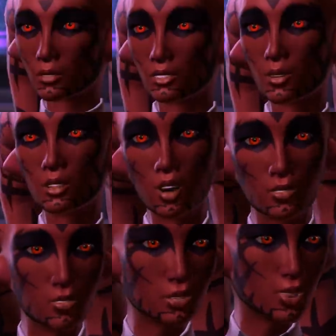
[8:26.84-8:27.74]
Every
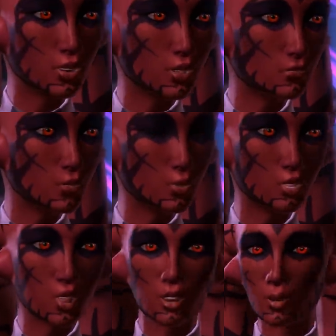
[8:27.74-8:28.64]
time I think there's a
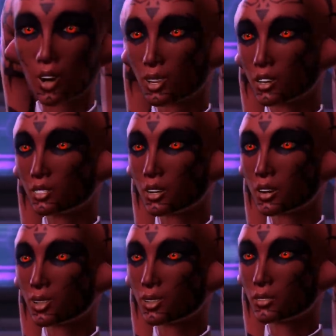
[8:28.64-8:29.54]
person under all that
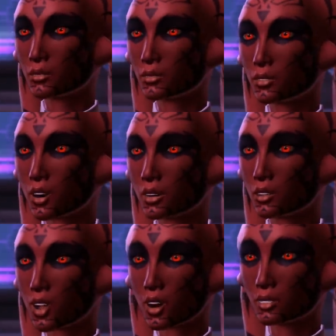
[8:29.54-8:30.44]
Sith, I
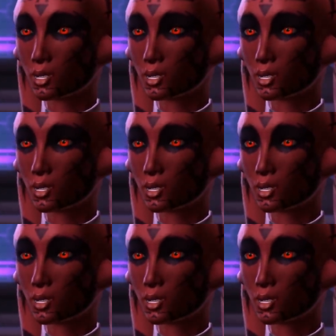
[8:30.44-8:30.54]
get a nice